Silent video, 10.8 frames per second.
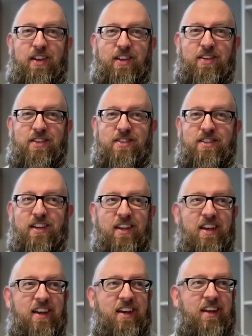his
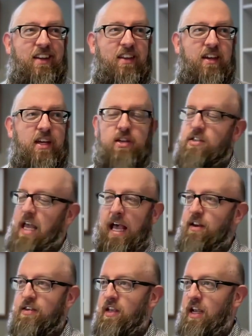that he just
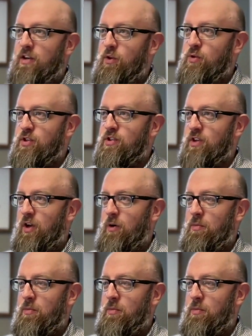had to say, "I told you so."